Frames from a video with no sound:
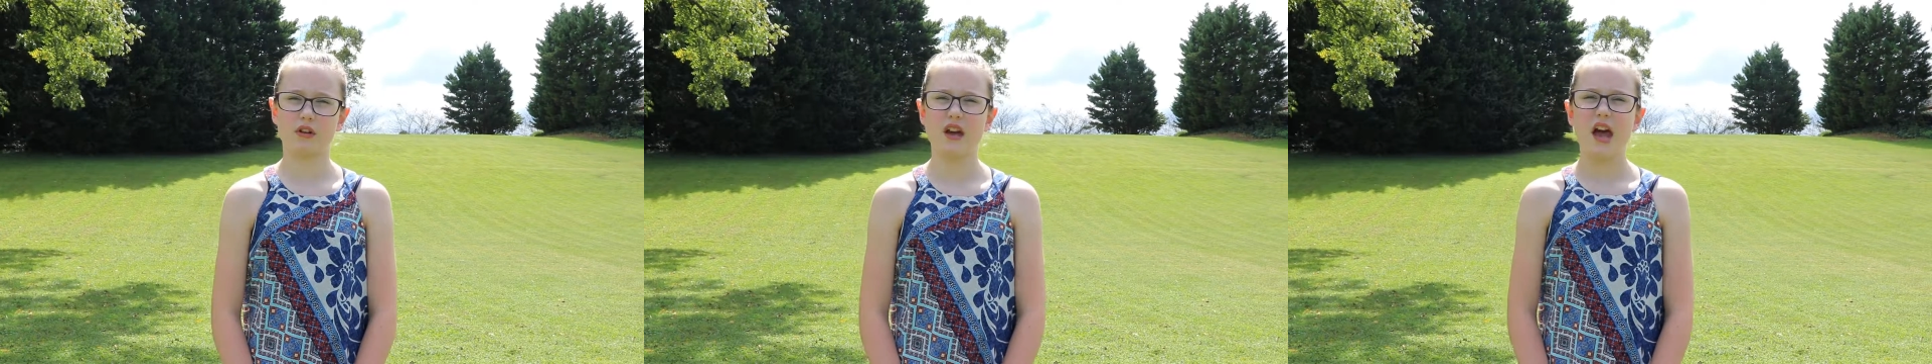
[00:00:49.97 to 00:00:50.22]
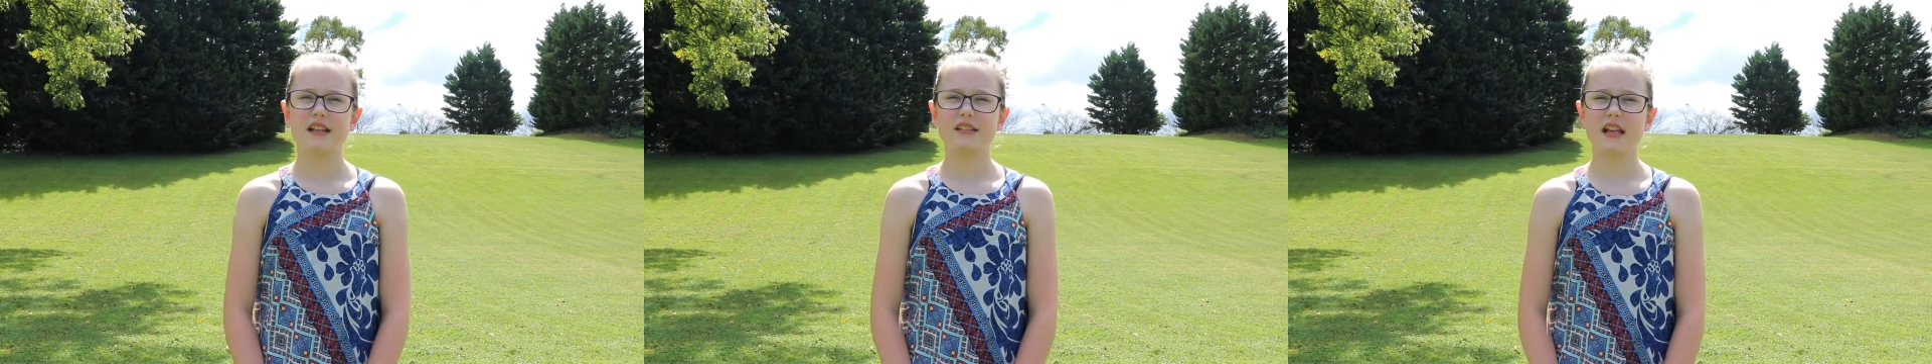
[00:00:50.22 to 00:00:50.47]

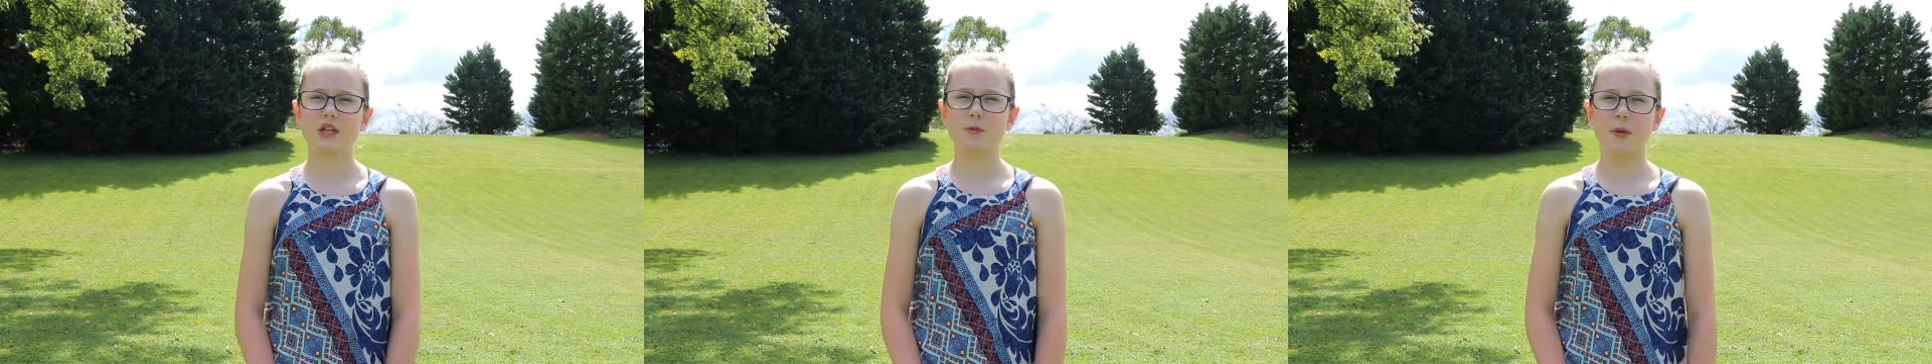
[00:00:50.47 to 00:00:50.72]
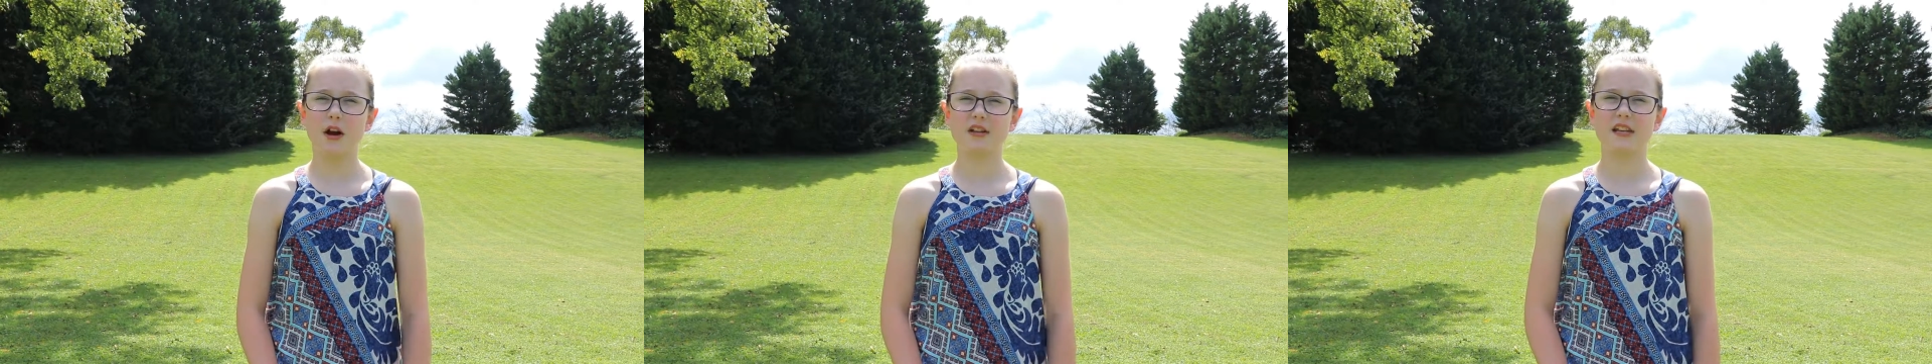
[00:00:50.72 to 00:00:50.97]
Such a
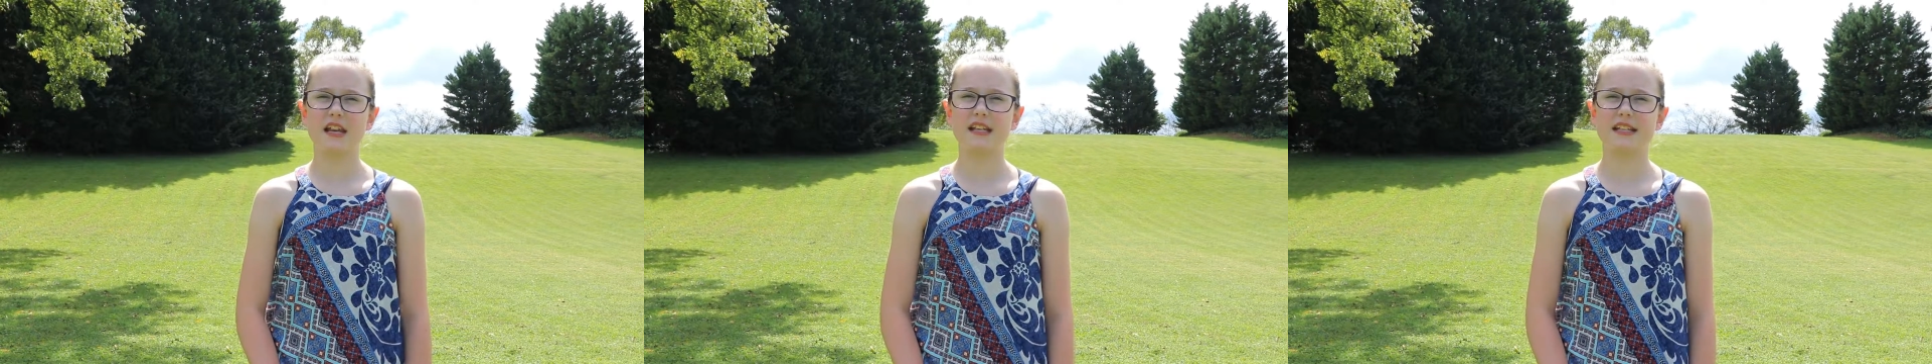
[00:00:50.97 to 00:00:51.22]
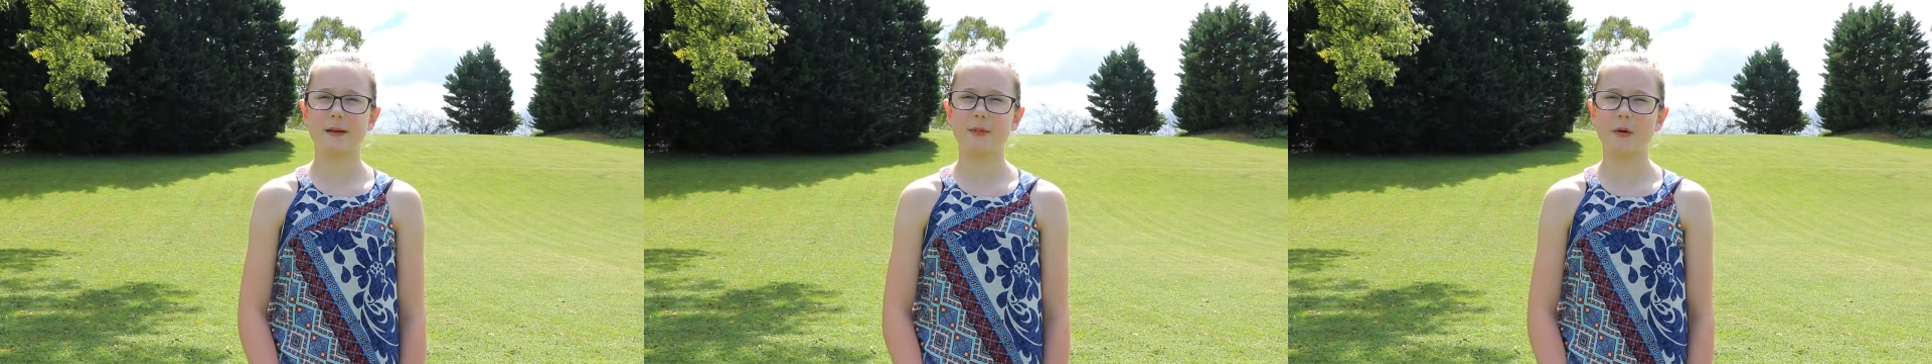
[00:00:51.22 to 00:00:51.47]
person
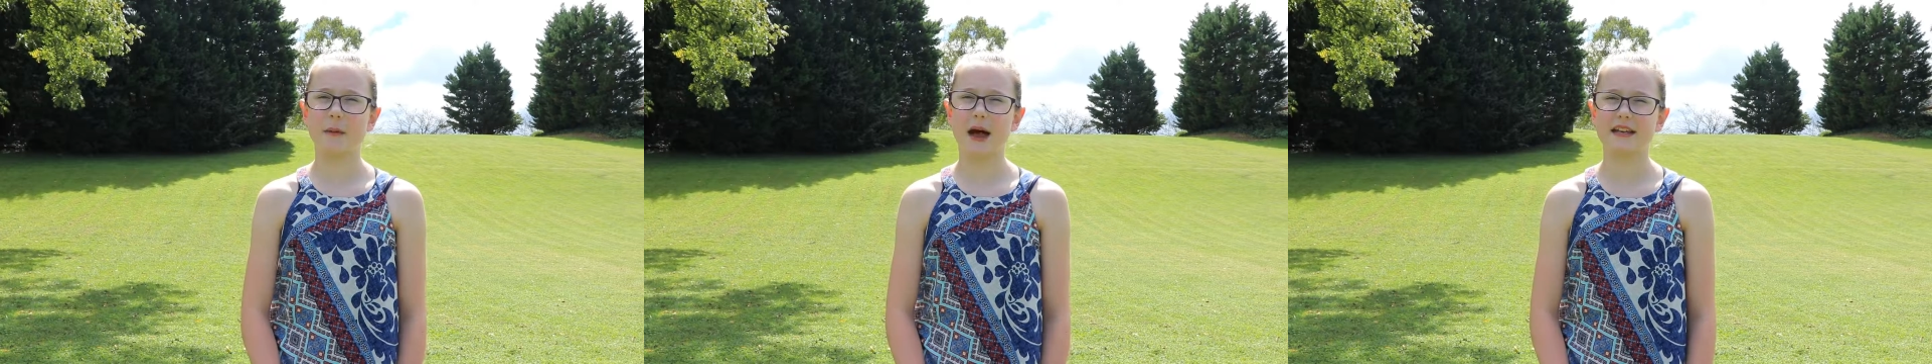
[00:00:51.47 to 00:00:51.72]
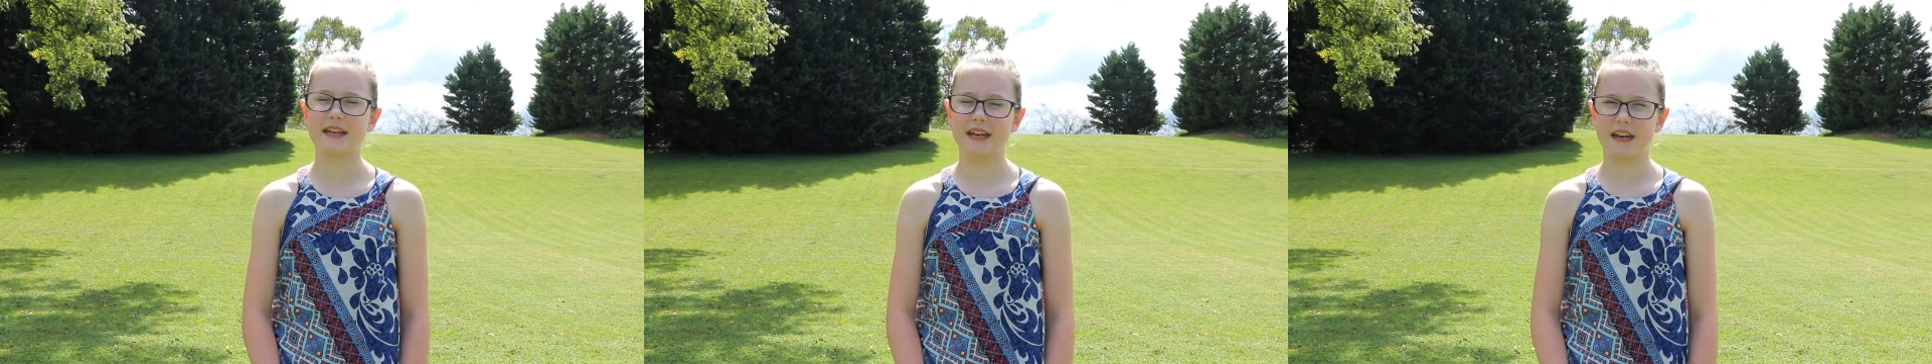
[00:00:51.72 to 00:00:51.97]
is
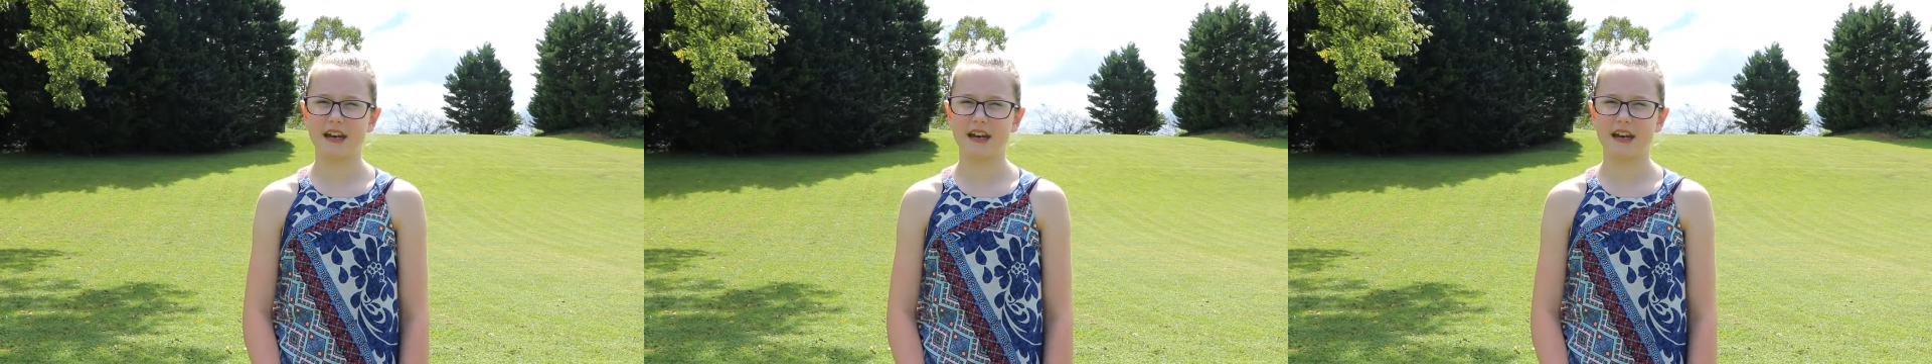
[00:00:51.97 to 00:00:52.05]
double-minded